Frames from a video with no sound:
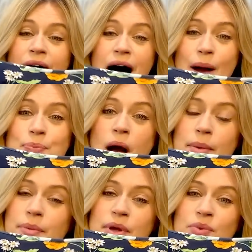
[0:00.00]
I
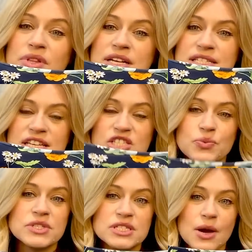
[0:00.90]
probably will list this
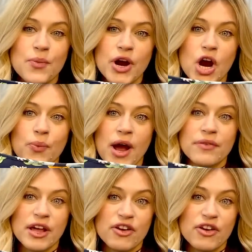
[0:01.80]
one somewhere around like